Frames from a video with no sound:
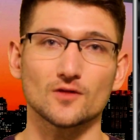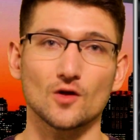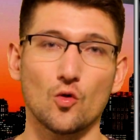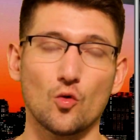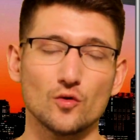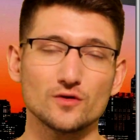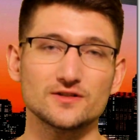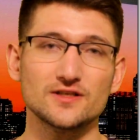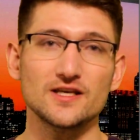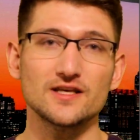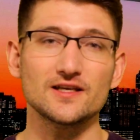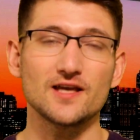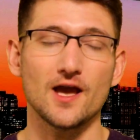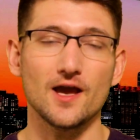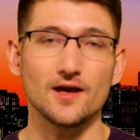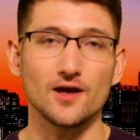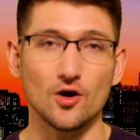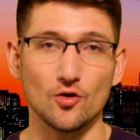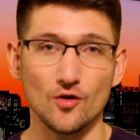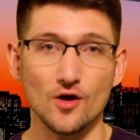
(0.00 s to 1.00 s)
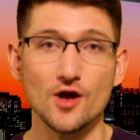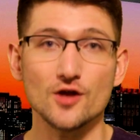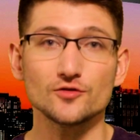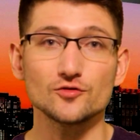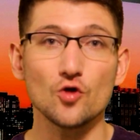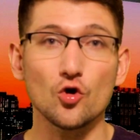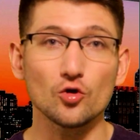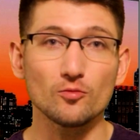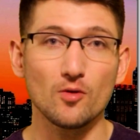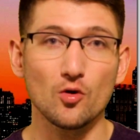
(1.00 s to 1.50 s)
or TKO.
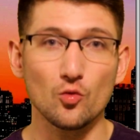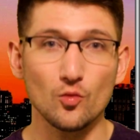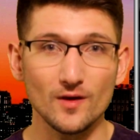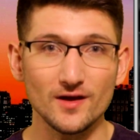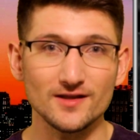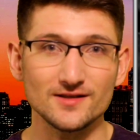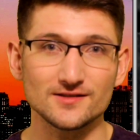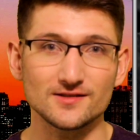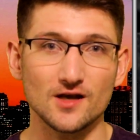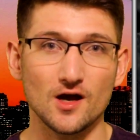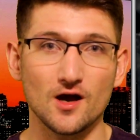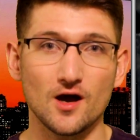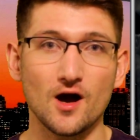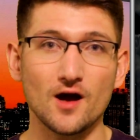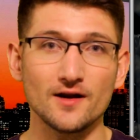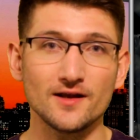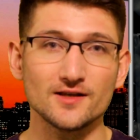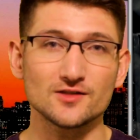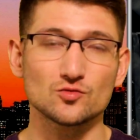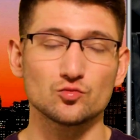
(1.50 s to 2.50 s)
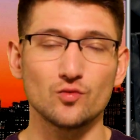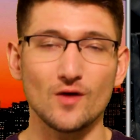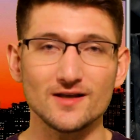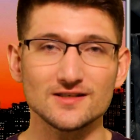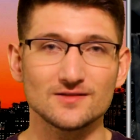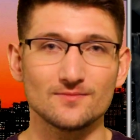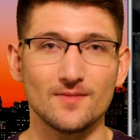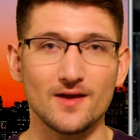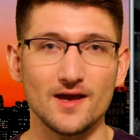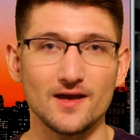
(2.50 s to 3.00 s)
Notable wins on his
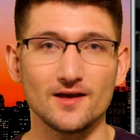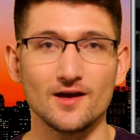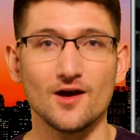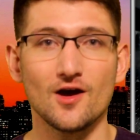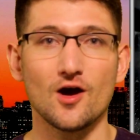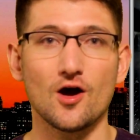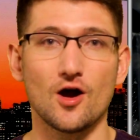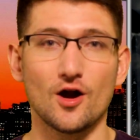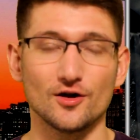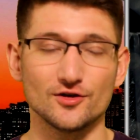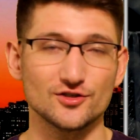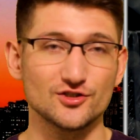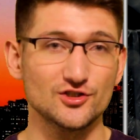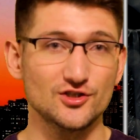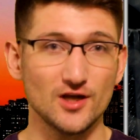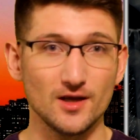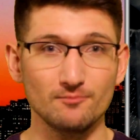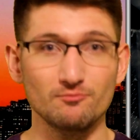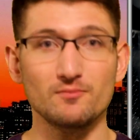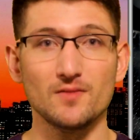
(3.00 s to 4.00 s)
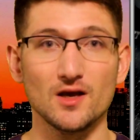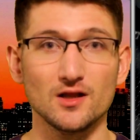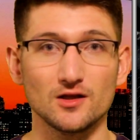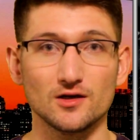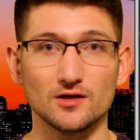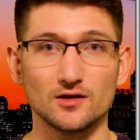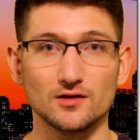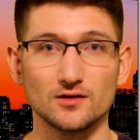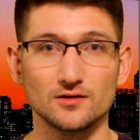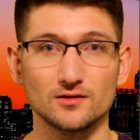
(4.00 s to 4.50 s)
resume are Jim
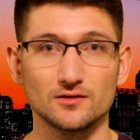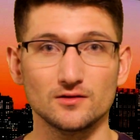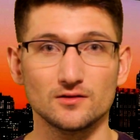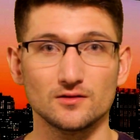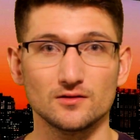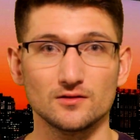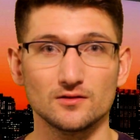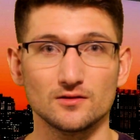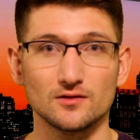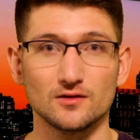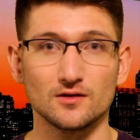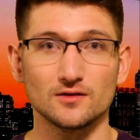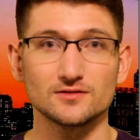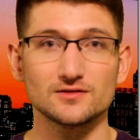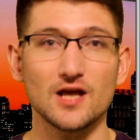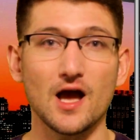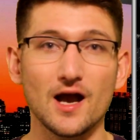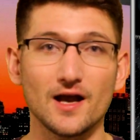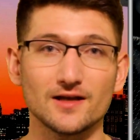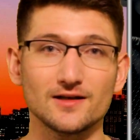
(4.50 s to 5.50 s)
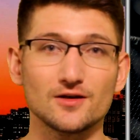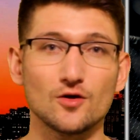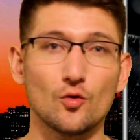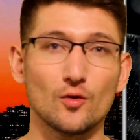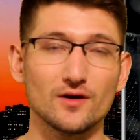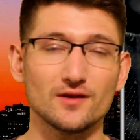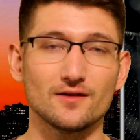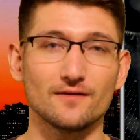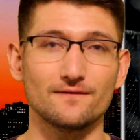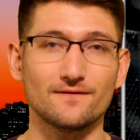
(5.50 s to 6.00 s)
Miller,
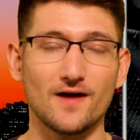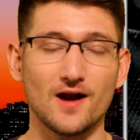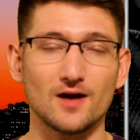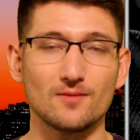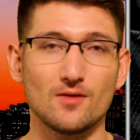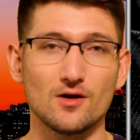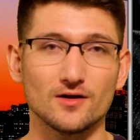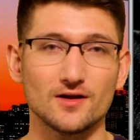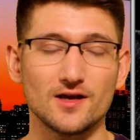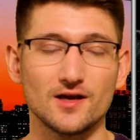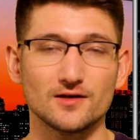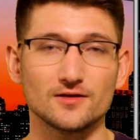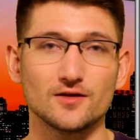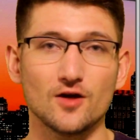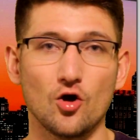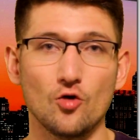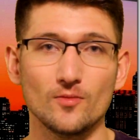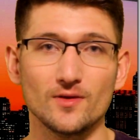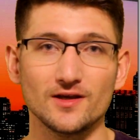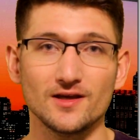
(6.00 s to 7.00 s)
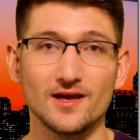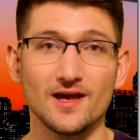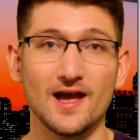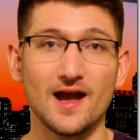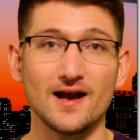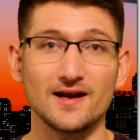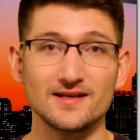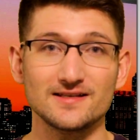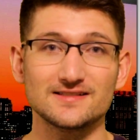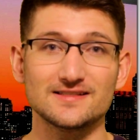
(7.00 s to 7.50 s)
Takanori the Fireball Kid Gomi,
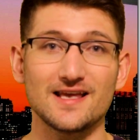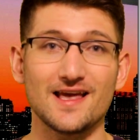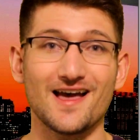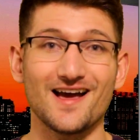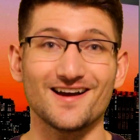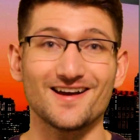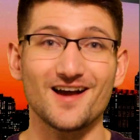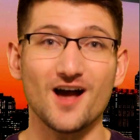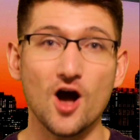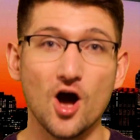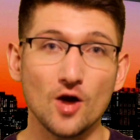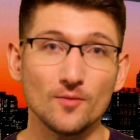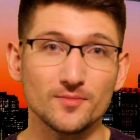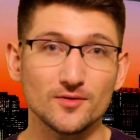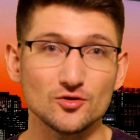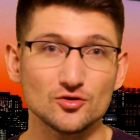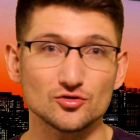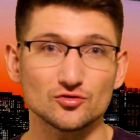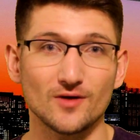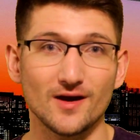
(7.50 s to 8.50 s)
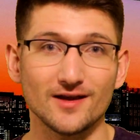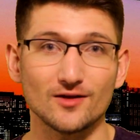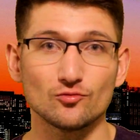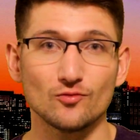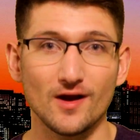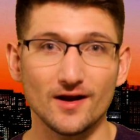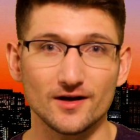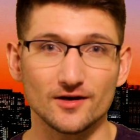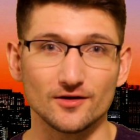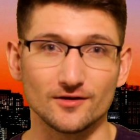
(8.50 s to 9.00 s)
and he set a CompuStrike
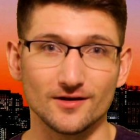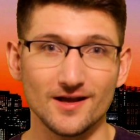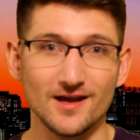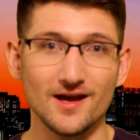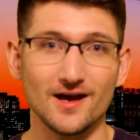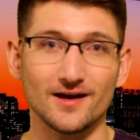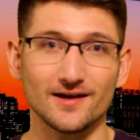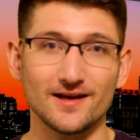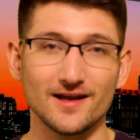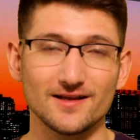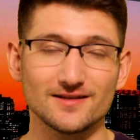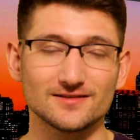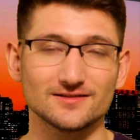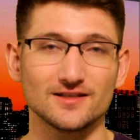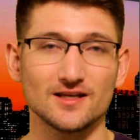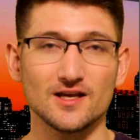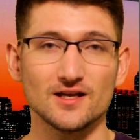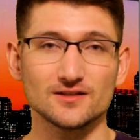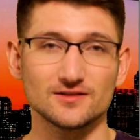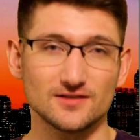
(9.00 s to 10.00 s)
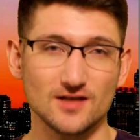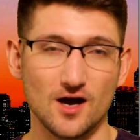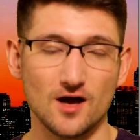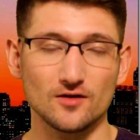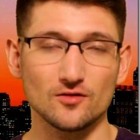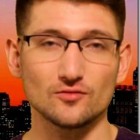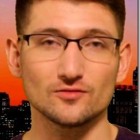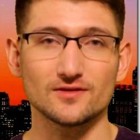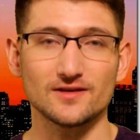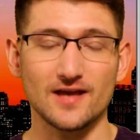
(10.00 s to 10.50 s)
record against
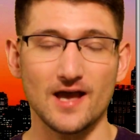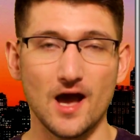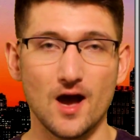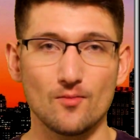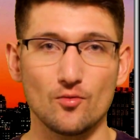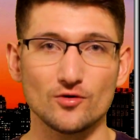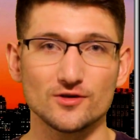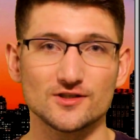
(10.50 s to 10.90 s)
Donald Cowboy